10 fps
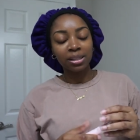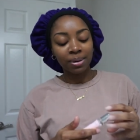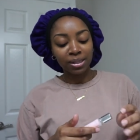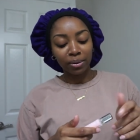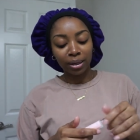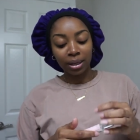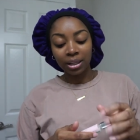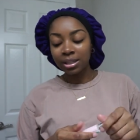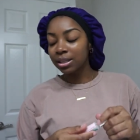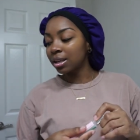it smells so good.
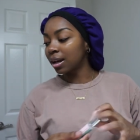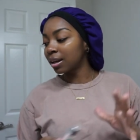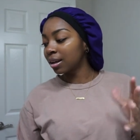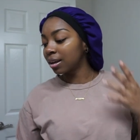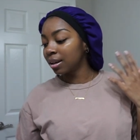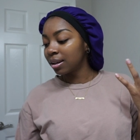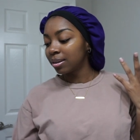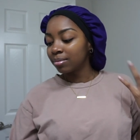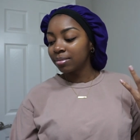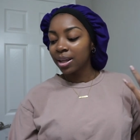This is like
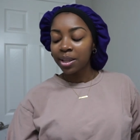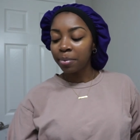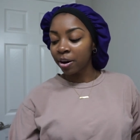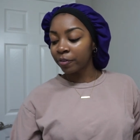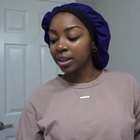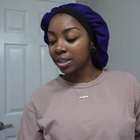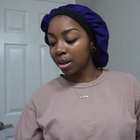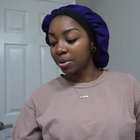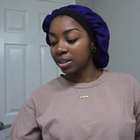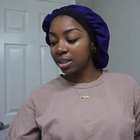the perfect
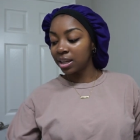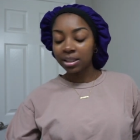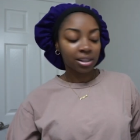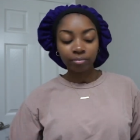summer scent.